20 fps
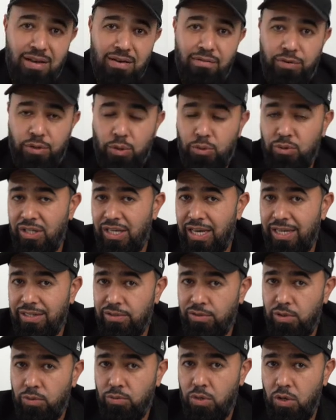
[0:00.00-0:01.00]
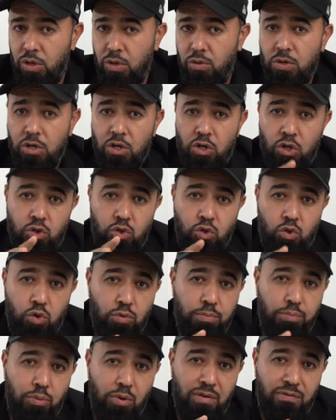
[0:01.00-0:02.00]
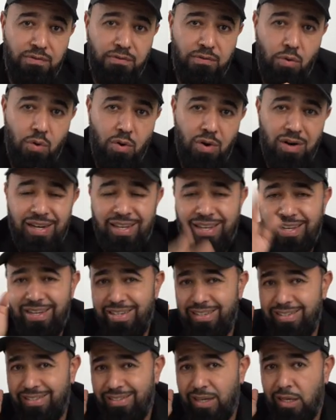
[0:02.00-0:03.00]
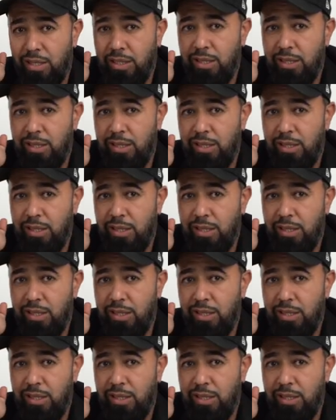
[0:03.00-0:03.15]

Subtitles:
For those of you guys that don't know, 2.4 is